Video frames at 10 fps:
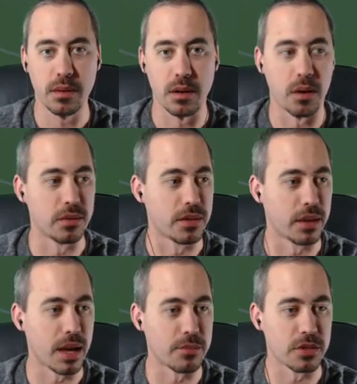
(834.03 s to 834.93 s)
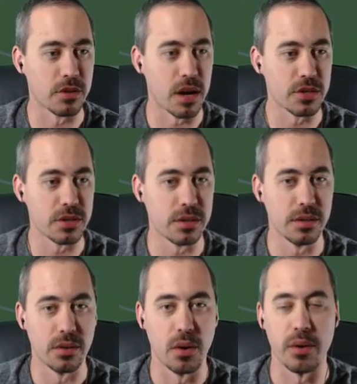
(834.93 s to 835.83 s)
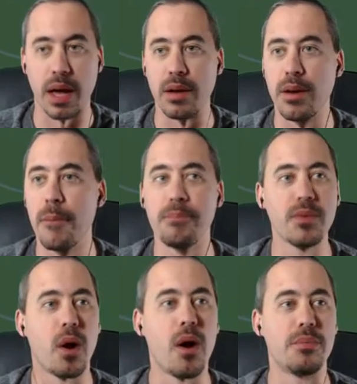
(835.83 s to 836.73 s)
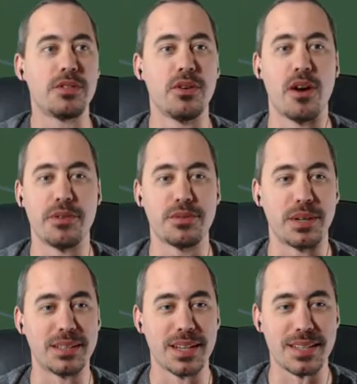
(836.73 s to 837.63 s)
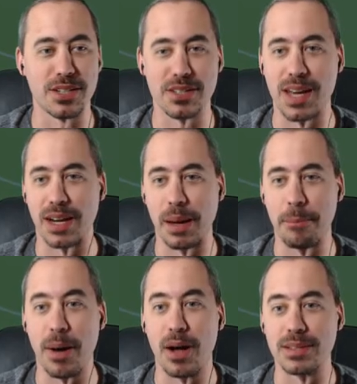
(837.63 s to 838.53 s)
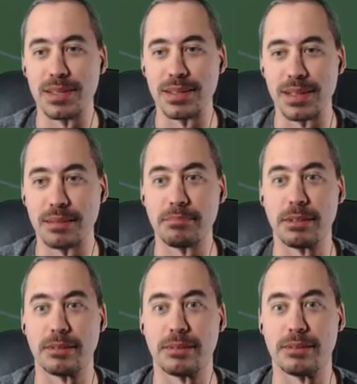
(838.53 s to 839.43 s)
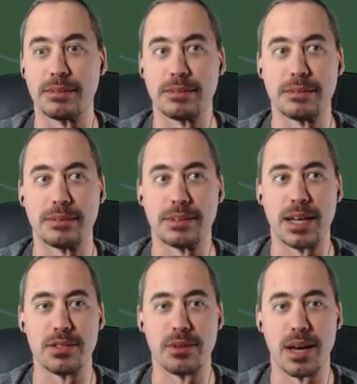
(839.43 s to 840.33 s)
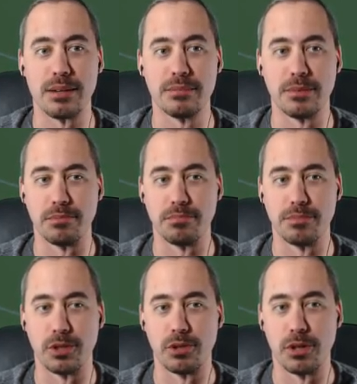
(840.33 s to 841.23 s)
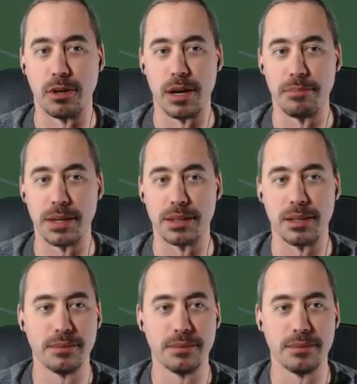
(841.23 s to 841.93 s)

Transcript: Oh, did the game just crash? Okay. Oh, I'm so nervous when it does that. Just kind of like pauses. Like, uh, uh, you guys okay? You you doing all right back there?